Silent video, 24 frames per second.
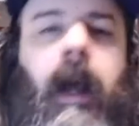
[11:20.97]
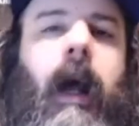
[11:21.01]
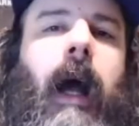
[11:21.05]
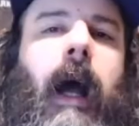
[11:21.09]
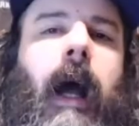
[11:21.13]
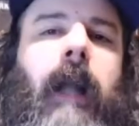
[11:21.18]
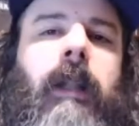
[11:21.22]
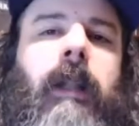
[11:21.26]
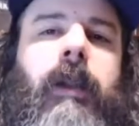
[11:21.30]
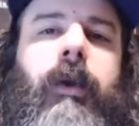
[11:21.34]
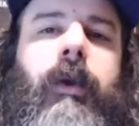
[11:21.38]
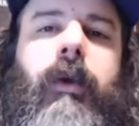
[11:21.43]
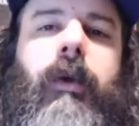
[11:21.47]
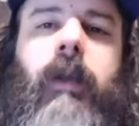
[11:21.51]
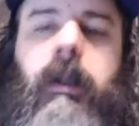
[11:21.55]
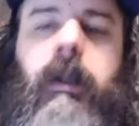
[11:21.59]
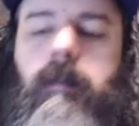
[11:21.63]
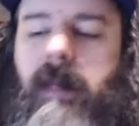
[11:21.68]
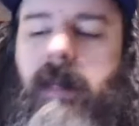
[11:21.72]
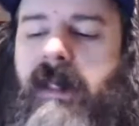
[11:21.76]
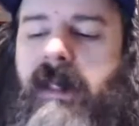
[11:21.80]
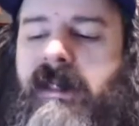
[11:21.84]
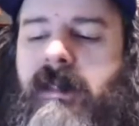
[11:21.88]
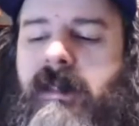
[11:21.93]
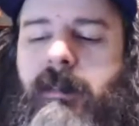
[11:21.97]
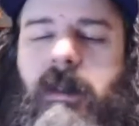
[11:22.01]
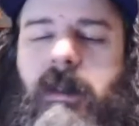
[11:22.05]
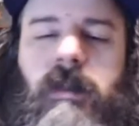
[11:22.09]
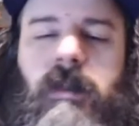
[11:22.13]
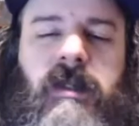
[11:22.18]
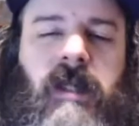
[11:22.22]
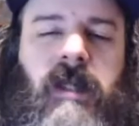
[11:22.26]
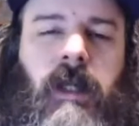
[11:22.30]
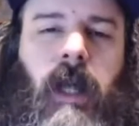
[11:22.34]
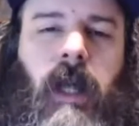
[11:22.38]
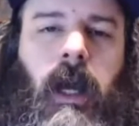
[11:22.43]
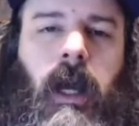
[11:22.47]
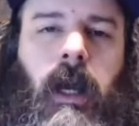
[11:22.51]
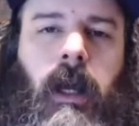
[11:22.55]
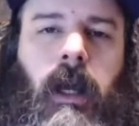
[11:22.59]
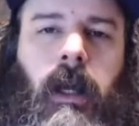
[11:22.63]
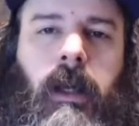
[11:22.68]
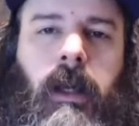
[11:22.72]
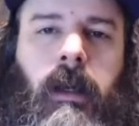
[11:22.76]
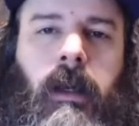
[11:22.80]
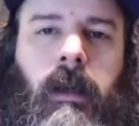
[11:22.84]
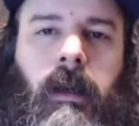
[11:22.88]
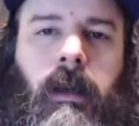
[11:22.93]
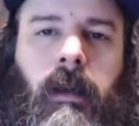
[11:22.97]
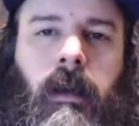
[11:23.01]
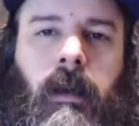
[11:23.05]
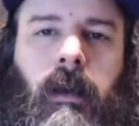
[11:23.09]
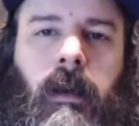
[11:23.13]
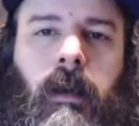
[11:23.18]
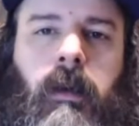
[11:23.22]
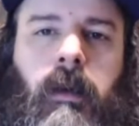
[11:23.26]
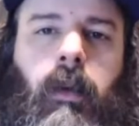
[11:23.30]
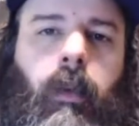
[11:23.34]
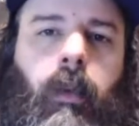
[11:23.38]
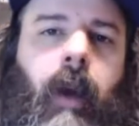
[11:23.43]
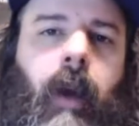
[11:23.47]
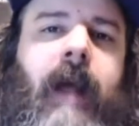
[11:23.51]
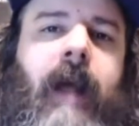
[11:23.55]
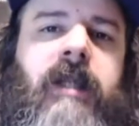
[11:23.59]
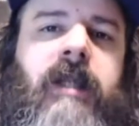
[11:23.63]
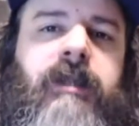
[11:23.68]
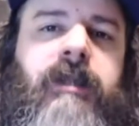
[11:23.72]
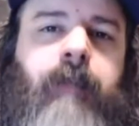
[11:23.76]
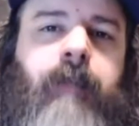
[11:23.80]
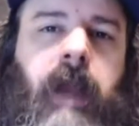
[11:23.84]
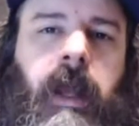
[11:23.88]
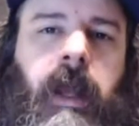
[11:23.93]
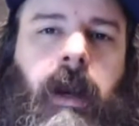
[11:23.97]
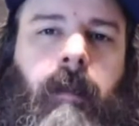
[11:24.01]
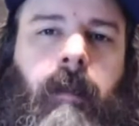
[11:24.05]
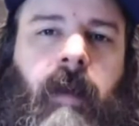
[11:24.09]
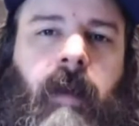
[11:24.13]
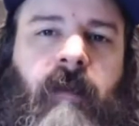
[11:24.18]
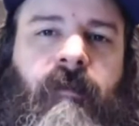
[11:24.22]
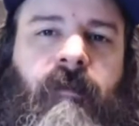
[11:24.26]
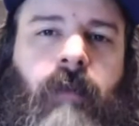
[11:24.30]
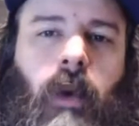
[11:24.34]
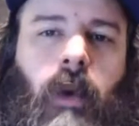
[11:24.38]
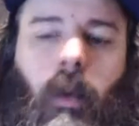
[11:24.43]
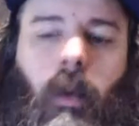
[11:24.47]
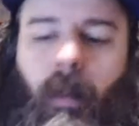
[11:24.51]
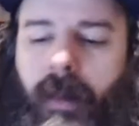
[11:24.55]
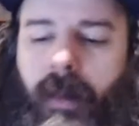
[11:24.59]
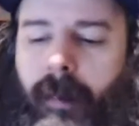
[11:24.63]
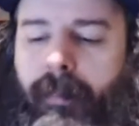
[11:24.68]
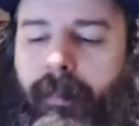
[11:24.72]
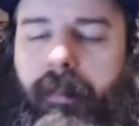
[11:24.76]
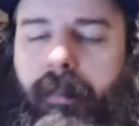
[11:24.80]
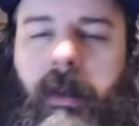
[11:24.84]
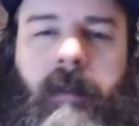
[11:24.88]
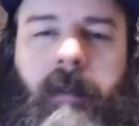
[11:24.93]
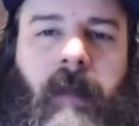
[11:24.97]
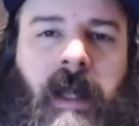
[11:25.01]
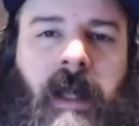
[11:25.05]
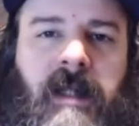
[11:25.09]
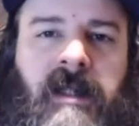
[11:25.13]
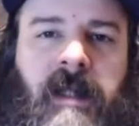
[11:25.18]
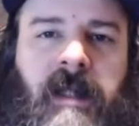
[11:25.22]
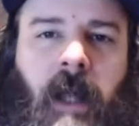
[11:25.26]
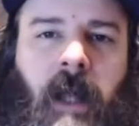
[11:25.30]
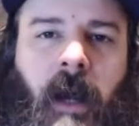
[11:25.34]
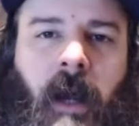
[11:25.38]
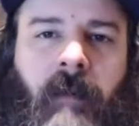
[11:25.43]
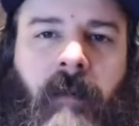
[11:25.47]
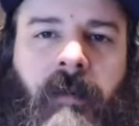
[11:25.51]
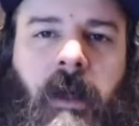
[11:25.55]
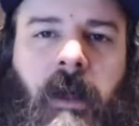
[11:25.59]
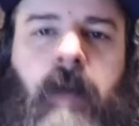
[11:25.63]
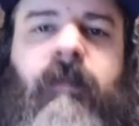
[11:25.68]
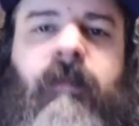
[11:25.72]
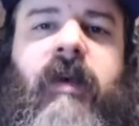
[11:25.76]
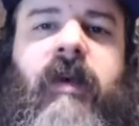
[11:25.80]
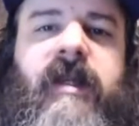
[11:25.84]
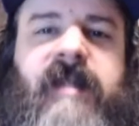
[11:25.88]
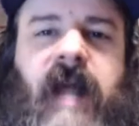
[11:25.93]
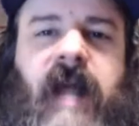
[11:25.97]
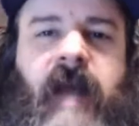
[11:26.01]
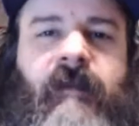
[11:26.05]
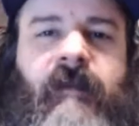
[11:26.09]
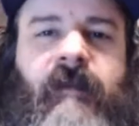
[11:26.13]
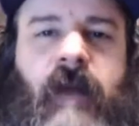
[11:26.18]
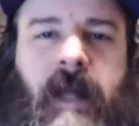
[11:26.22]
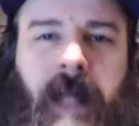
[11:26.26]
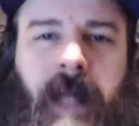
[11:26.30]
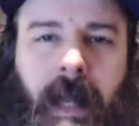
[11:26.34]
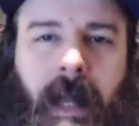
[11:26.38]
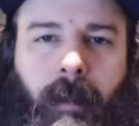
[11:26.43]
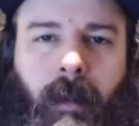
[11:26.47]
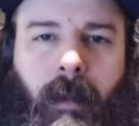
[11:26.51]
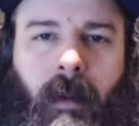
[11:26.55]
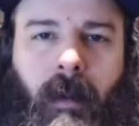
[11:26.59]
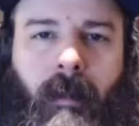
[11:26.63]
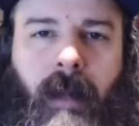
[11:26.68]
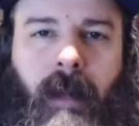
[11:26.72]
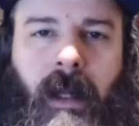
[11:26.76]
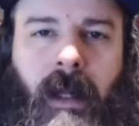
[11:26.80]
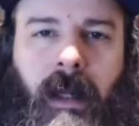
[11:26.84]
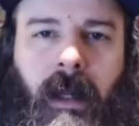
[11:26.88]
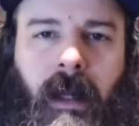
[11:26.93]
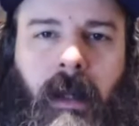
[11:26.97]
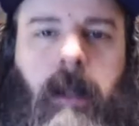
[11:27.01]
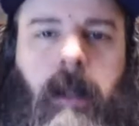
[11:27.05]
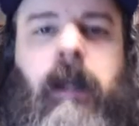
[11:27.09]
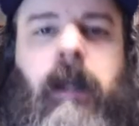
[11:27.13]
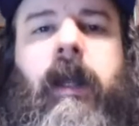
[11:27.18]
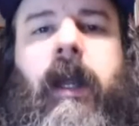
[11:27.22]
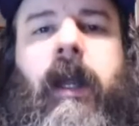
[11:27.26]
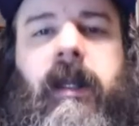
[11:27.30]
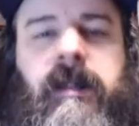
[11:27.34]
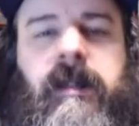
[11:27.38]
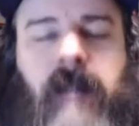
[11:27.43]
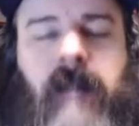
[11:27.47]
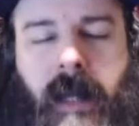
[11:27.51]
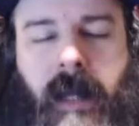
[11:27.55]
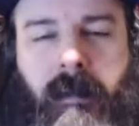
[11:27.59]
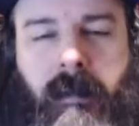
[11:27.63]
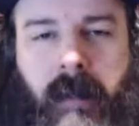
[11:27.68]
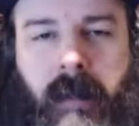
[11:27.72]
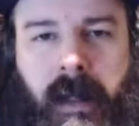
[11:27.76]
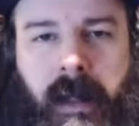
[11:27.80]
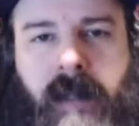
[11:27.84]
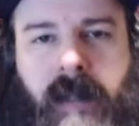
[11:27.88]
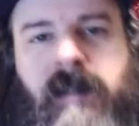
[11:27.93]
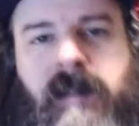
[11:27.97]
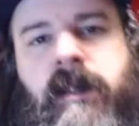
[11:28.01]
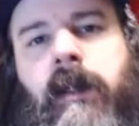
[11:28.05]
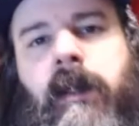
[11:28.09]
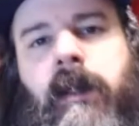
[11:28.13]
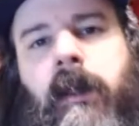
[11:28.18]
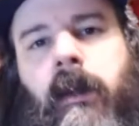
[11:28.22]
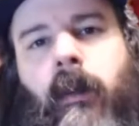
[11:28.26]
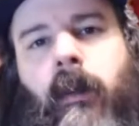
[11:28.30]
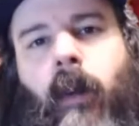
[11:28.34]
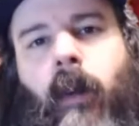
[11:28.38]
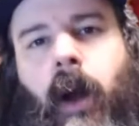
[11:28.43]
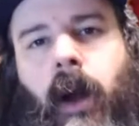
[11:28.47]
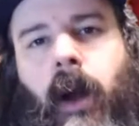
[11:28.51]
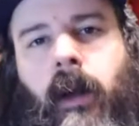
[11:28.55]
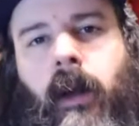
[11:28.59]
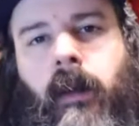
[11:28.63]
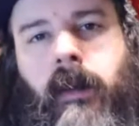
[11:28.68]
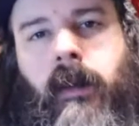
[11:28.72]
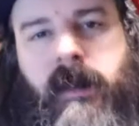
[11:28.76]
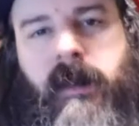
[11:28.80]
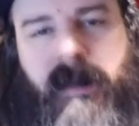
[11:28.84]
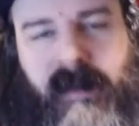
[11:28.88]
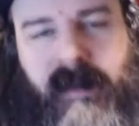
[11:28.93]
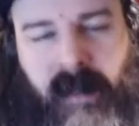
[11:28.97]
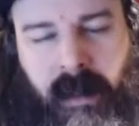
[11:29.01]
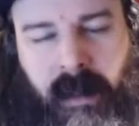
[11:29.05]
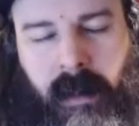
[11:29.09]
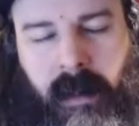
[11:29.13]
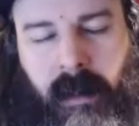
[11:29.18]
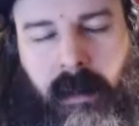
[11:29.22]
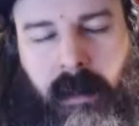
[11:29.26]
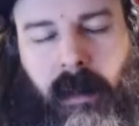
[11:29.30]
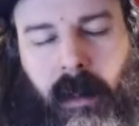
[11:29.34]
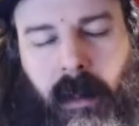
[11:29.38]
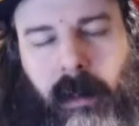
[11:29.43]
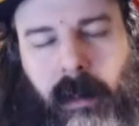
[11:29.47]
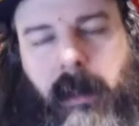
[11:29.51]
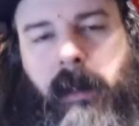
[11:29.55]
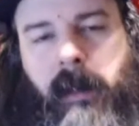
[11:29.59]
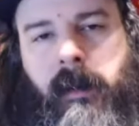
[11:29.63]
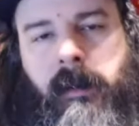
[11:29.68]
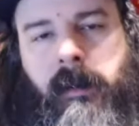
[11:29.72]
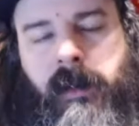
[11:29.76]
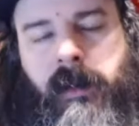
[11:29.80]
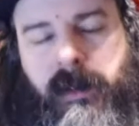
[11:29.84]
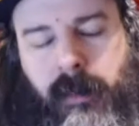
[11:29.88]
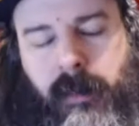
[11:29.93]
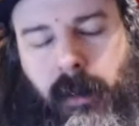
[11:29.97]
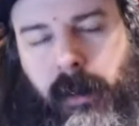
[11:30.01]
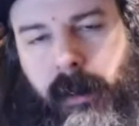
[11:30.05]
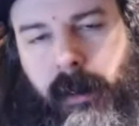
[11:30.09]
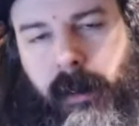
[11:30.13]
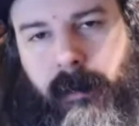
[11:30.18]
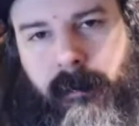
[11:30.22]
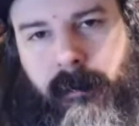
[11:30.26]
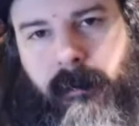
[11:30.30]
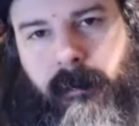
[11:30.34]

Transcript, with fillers: I literally mixed music on GarageBand on my phone with the pre-made stuff for a sci-fi game we were making in 10 minutes while sitting on the toilet.